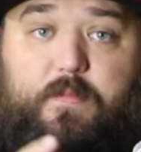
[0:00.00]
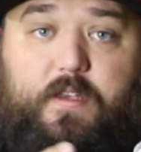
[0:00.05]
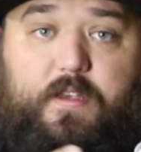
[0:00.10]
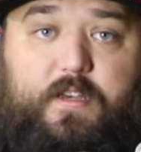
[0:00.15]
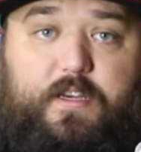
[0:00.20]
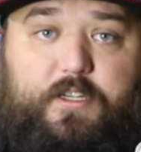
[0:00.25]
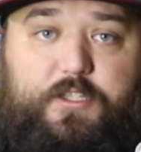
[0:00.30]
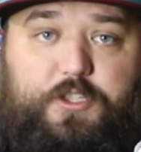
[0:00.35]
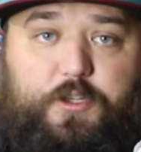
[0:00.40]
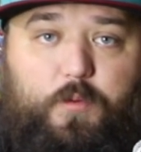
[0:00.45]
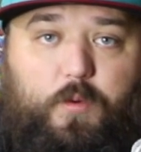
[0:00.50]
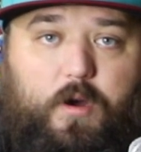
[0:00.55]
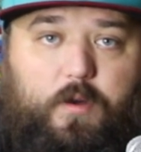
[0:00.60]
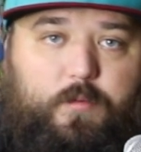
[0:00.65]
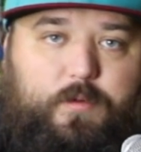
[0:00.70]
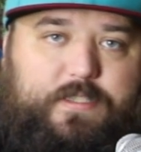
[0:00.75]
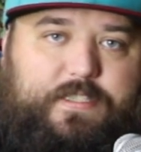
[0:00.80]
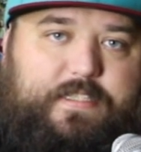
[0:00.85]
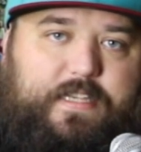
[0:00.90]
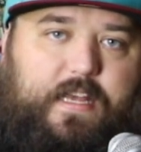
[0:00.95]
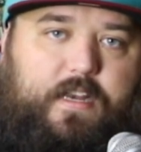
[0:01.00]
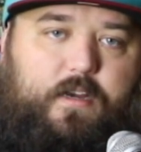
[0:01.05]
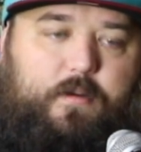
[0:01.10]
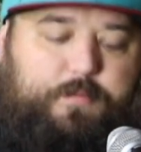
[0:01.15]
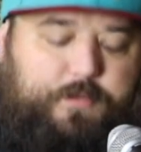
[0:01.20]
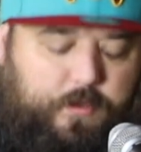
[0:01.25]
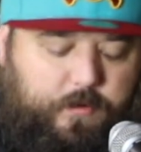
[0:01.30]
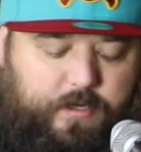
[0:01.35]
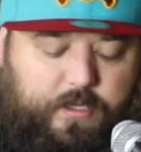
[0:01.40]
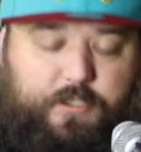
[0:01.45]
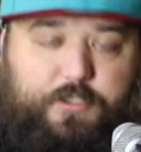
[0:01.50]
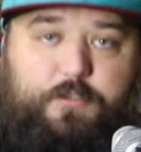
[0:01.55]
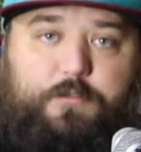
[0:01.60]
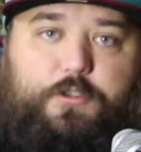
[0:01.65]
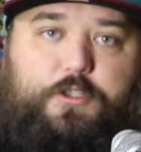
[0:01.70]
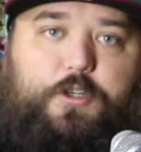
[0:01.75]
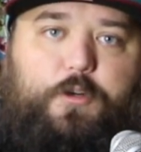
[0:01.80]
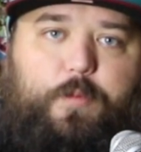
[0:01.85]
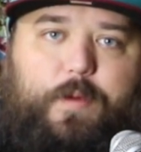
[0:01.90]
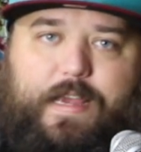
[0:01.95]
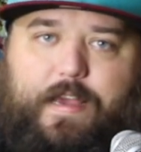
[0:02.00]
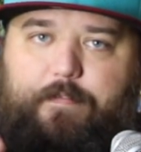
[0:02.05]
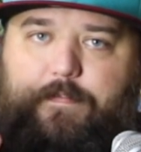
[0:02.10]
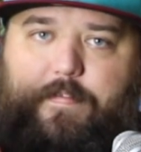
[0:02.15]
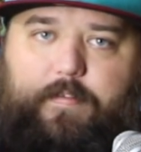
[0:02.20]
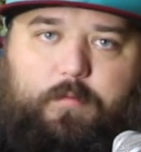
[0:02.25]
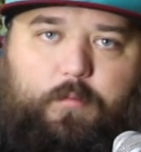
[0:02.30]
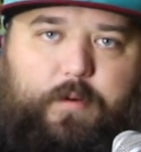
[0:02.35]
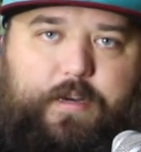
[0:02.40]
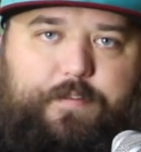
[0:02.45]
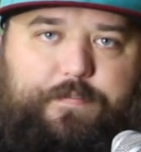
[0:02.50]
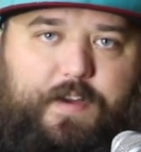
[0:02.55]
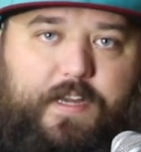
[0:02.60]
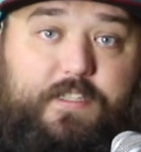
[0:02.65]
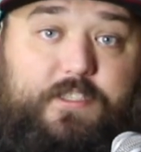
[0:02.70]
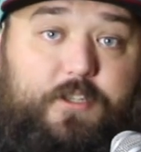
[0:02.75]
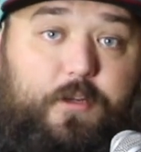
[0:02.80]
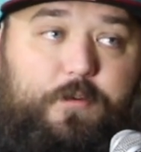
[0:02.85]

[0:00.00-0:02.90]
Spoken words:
issue 1 was set up. So issue 2, we have 3 fights.